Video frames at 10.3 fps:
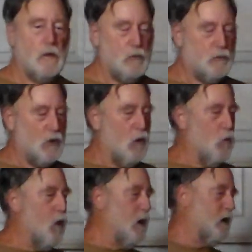You
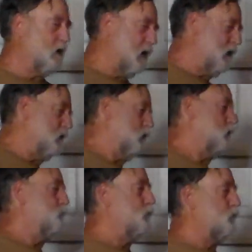don't want to get into
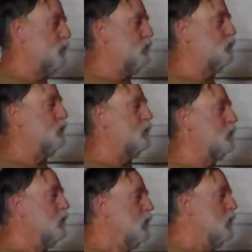the
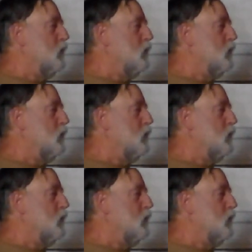position